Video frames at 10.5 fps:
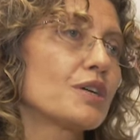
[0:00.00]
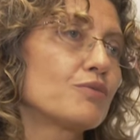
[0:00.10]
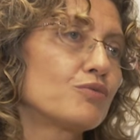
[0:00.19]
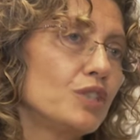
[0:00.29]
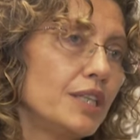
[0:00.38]
a
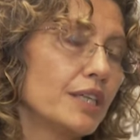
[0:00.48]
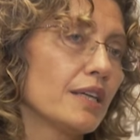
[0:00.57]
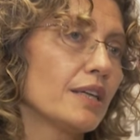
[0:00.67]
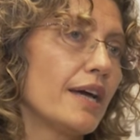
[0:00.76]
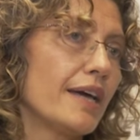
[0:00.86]

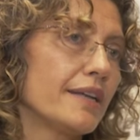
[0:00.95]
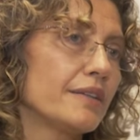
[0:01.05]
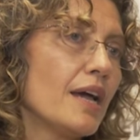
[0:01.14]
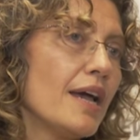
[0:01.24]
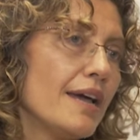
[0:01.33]
real
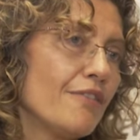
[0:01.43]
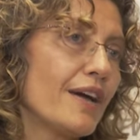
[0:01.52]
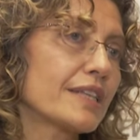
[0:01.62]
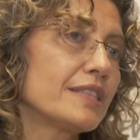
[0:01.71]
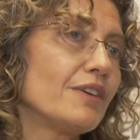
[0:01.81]
and
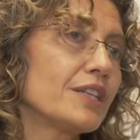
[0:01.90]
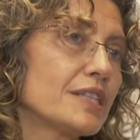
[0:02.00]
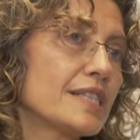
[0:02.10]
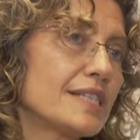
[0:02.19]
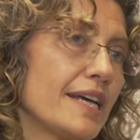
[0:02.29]
effective
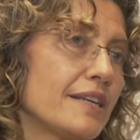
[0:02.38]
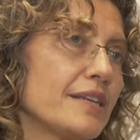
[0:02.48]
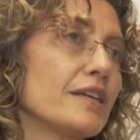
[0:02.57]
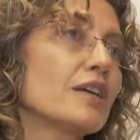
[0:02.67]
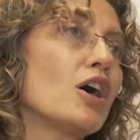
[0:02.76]

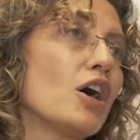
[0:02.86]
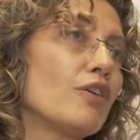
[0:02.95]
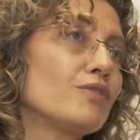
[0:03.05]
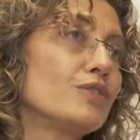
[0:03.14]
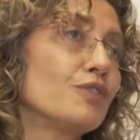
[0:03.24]
understanding
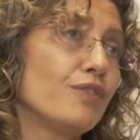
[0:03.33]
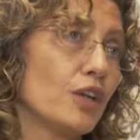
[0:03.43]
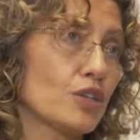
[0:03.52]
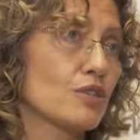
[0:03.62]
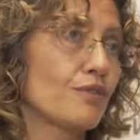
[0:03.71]
of the
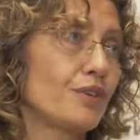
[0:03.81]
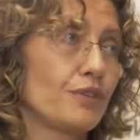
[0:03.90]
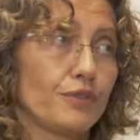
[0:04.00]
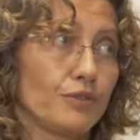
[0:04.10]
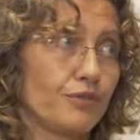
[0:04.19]
philosophy of the